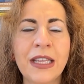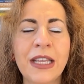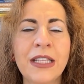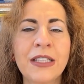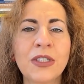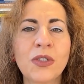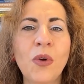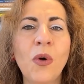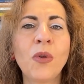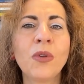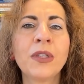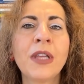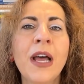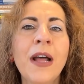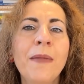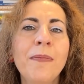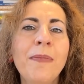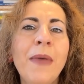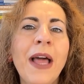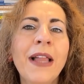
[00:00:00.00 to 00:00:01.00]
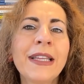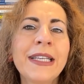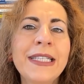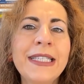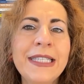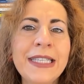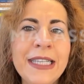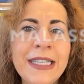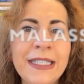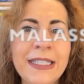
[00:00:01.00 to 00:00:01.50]
It's called
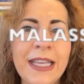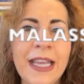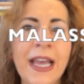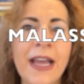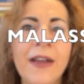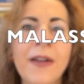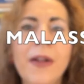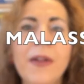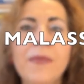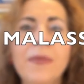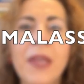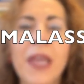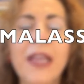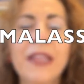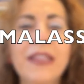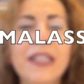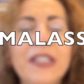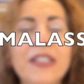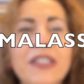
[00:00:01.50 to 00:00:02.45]
Malassezia, And this